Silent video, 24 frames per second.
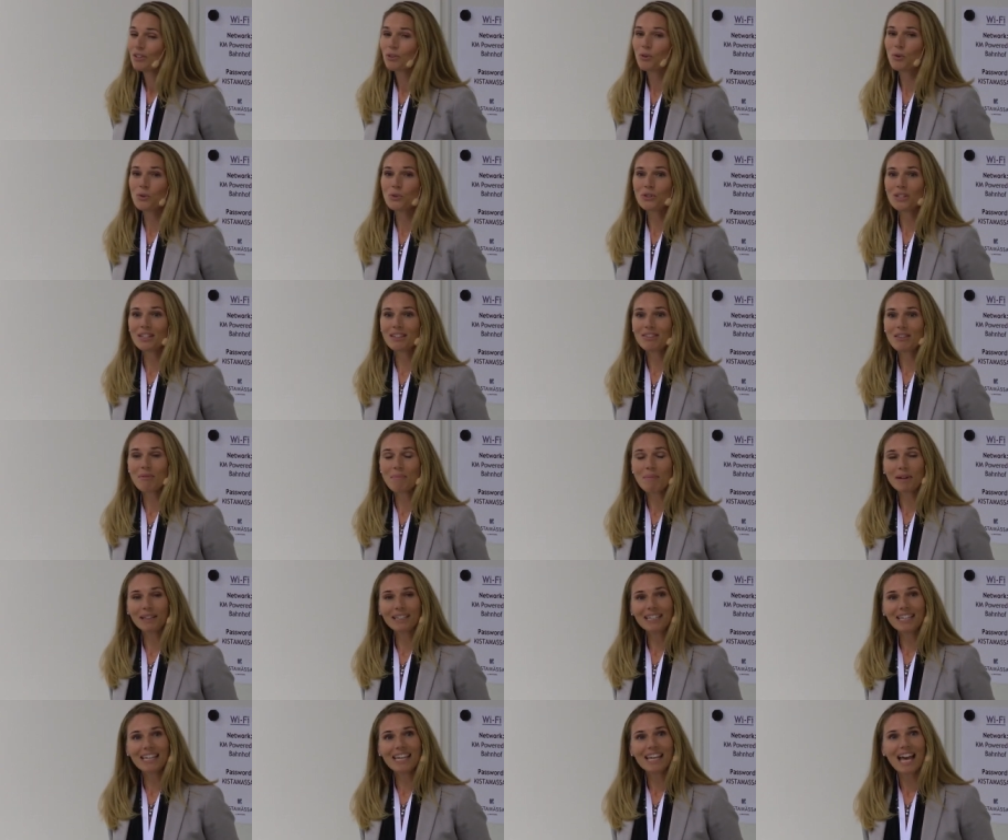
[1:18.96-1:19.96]
Using the
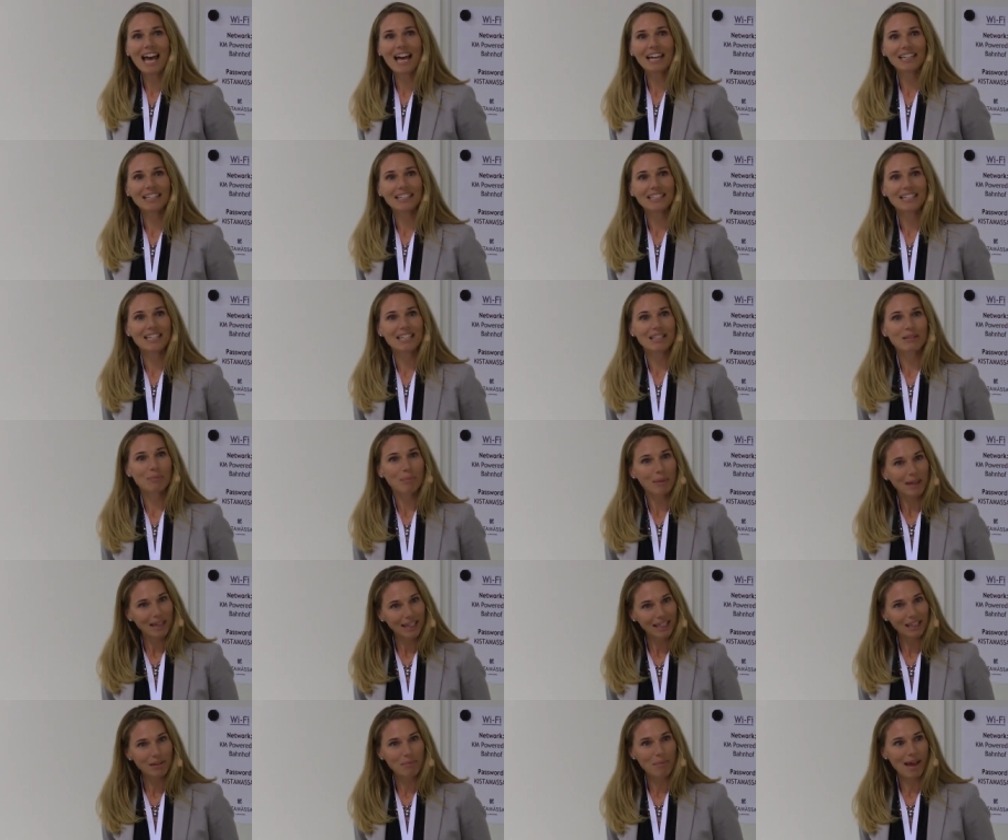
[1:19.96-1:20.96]
money he had in his
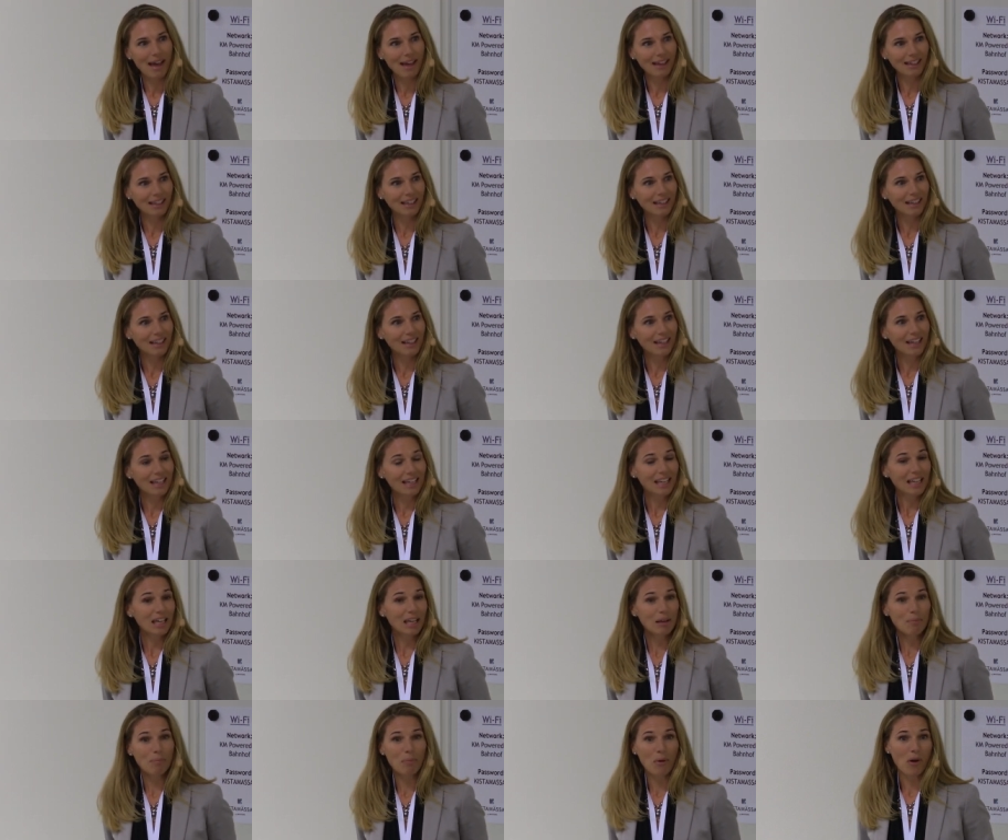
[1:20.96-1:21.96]
piggy bank,
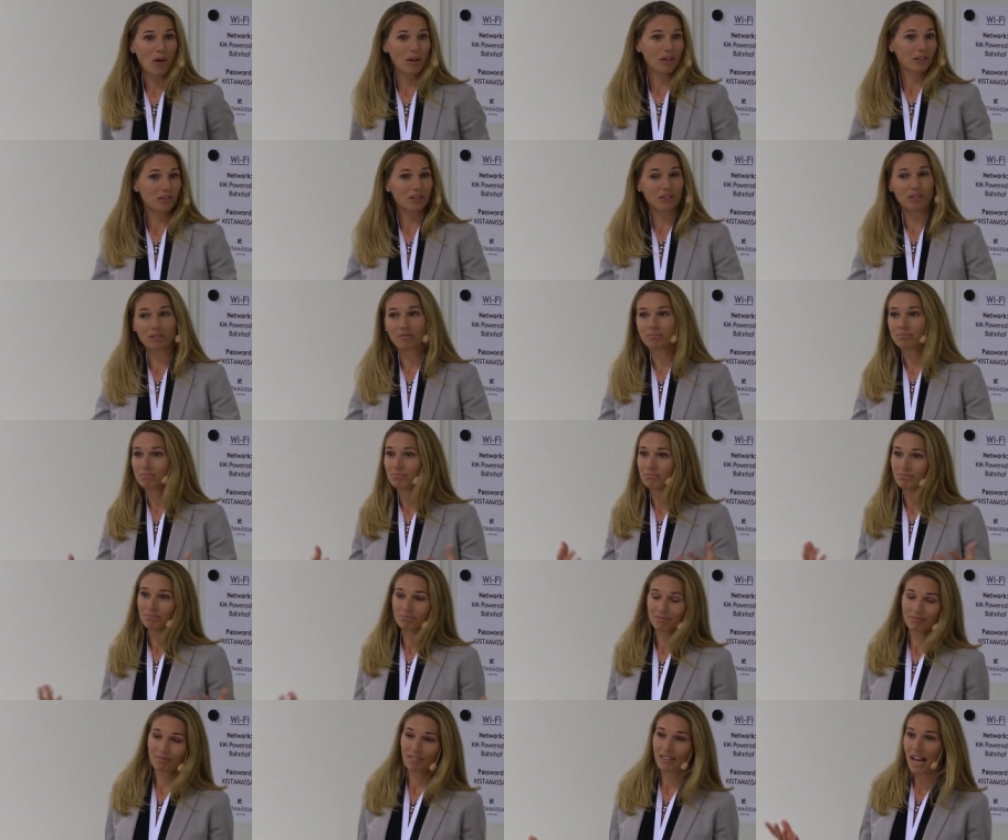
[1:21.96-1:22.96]
he bought
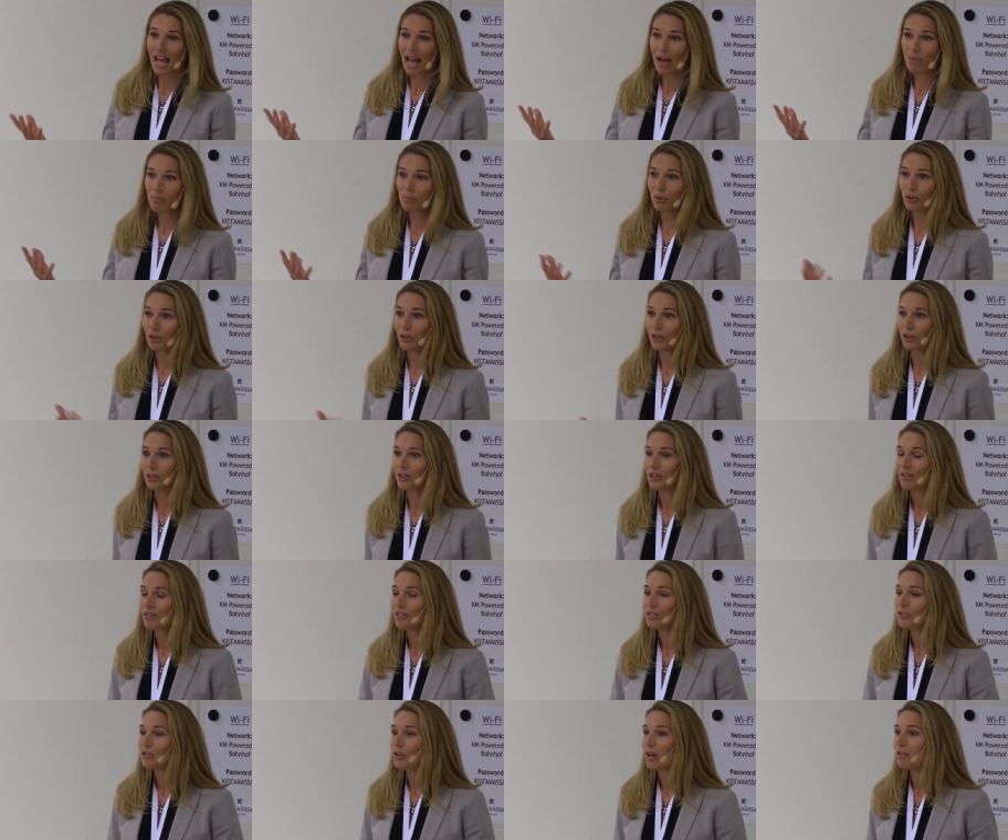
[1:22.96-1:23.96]
a hamburger in
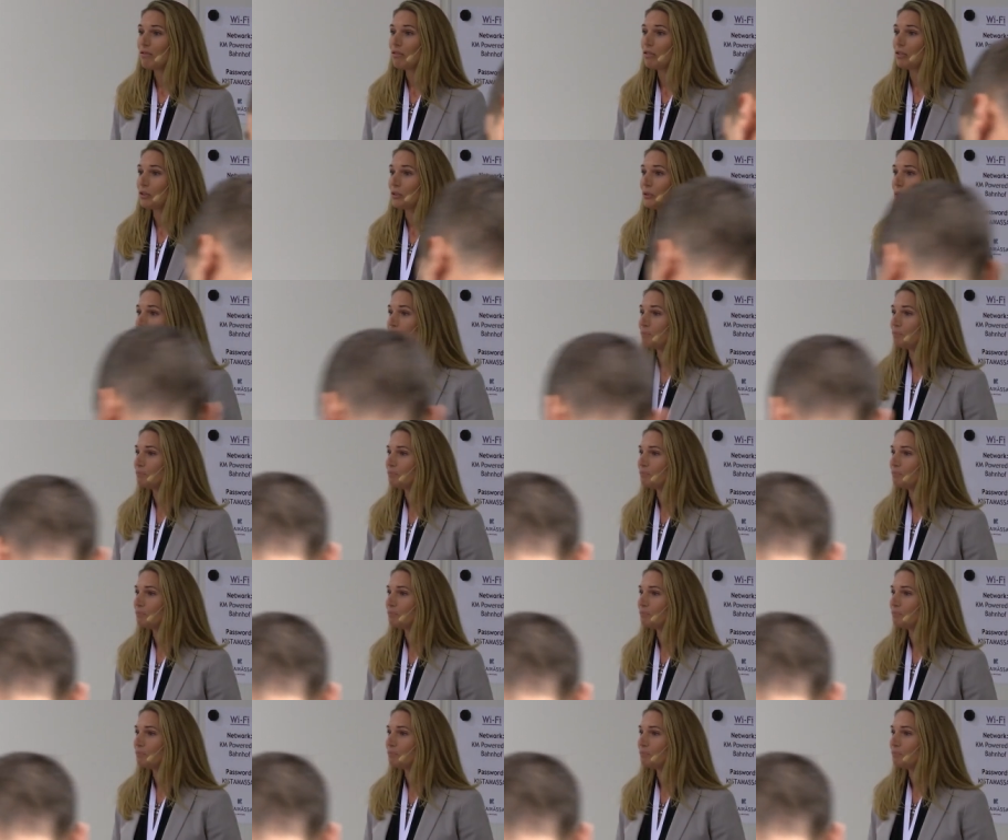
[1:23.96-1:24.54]
the drive through.